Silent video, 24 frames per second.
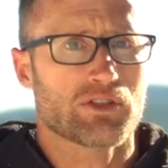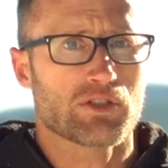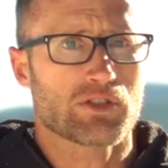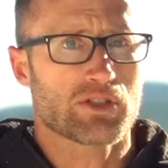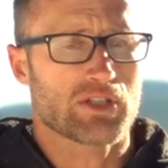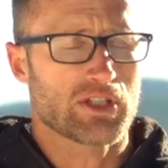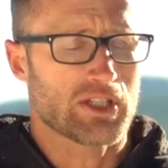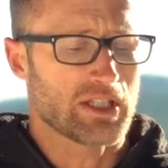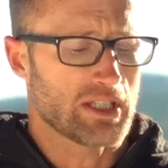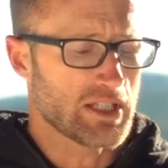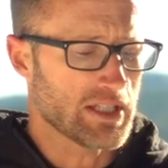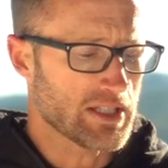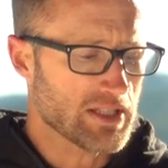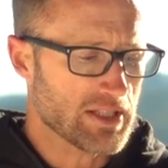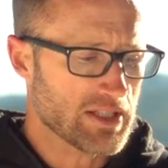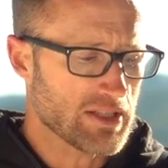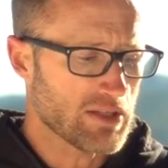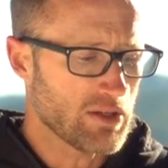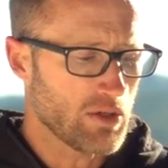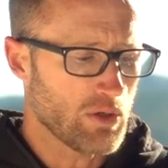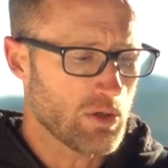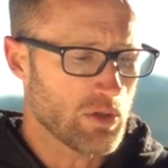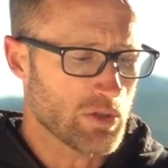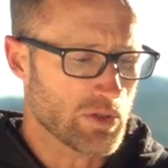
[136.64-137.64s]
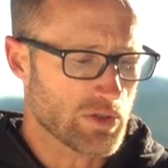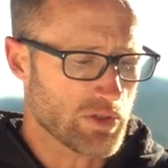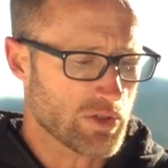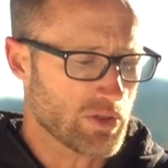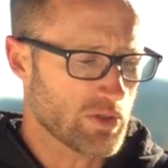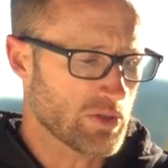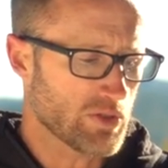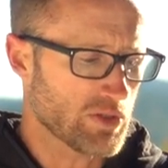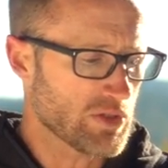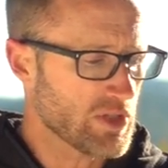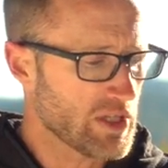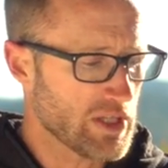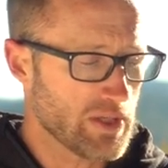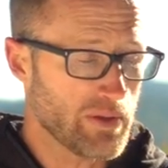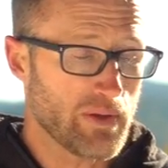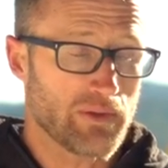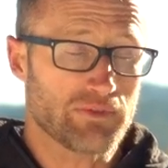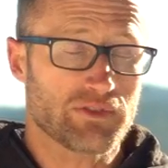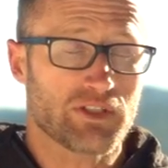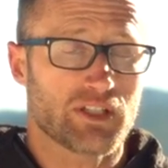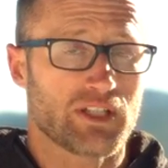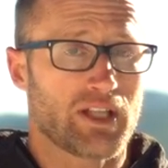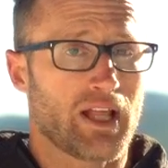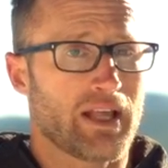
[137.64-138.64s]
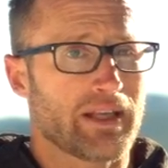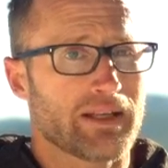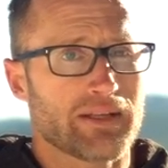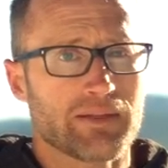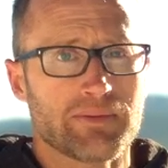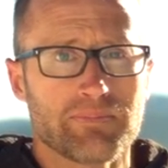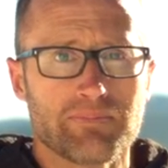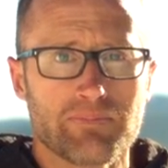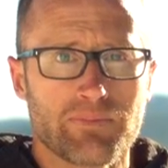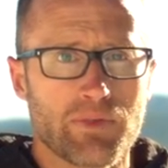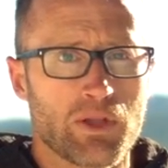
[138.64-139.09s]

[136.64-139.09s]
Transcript: versus holsters that you have to like